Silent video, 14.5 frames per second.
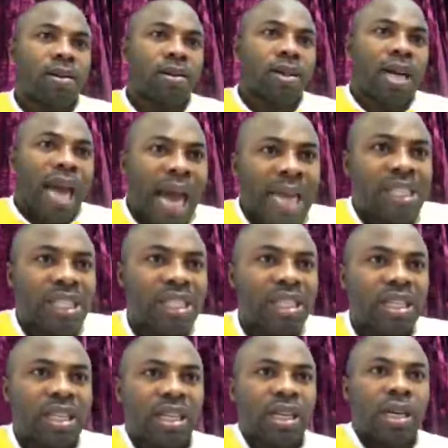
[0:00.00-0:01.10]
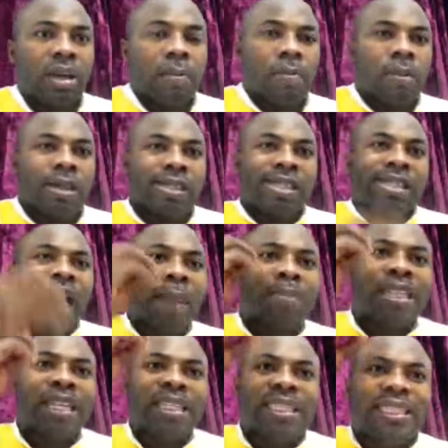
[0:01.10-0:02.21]
Hmm.
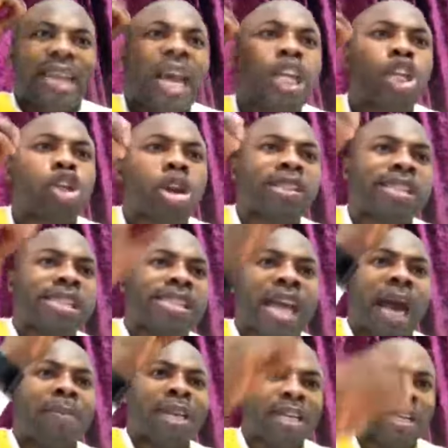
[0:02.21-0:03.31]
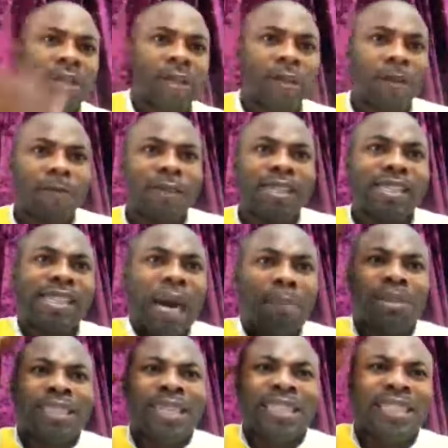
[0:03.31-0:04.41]
something dangerous is coming. Hmm.
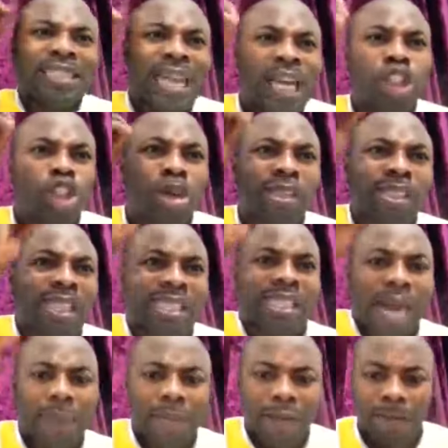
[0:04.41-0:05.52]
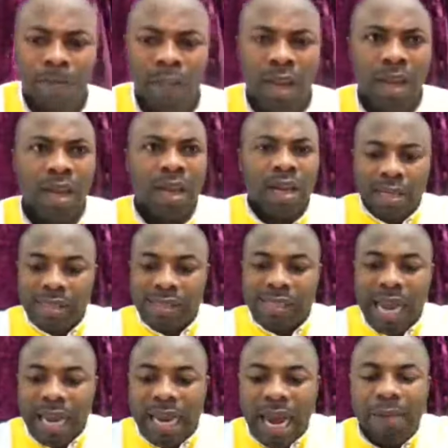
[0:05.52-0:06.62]
Something dangerous is coming. Hmm.
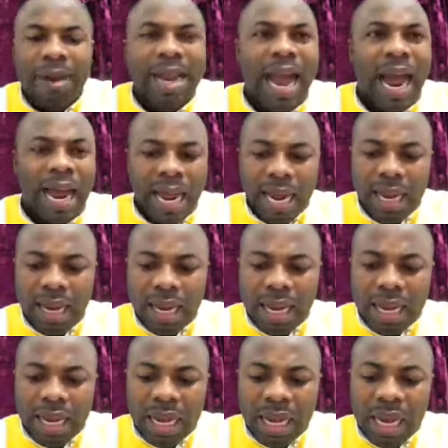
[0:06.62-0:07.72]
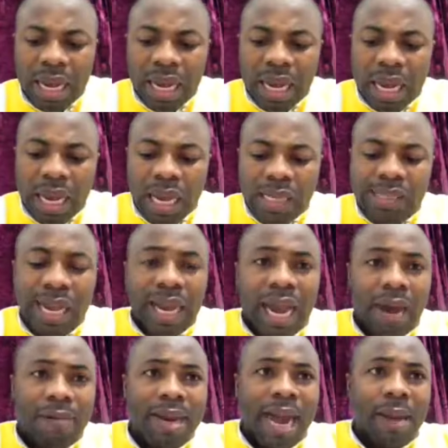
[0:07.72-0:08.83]
Zachariah,
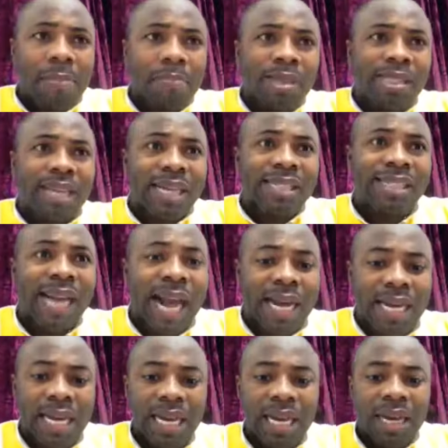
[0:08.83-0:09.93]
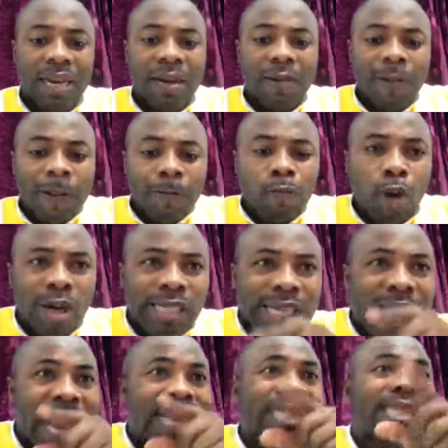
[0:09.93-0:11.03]
Zachariah, Mr. Zach was
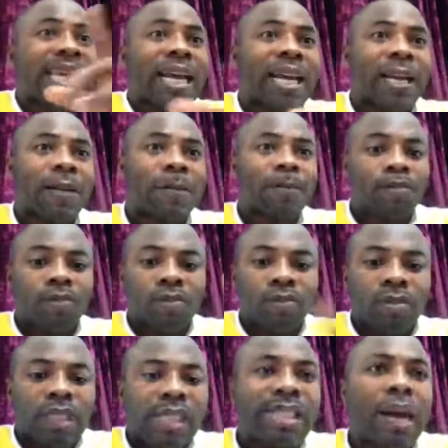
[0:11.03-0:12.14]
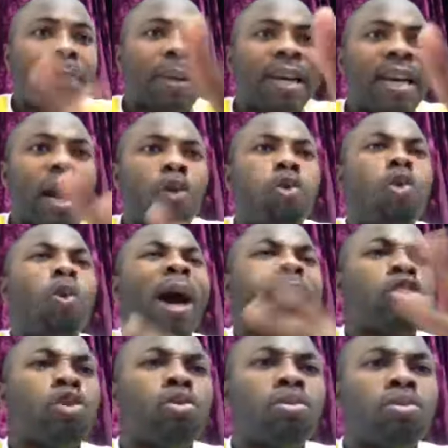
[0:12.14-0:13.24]
asking somebody like, who are
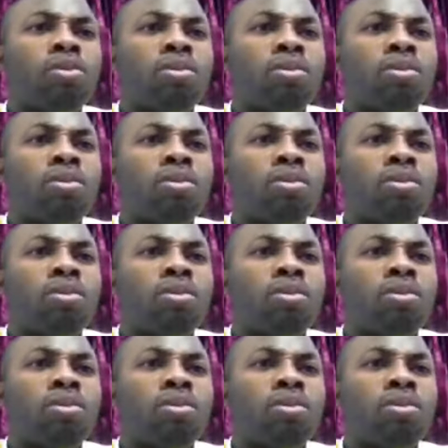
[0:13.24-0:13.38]
you?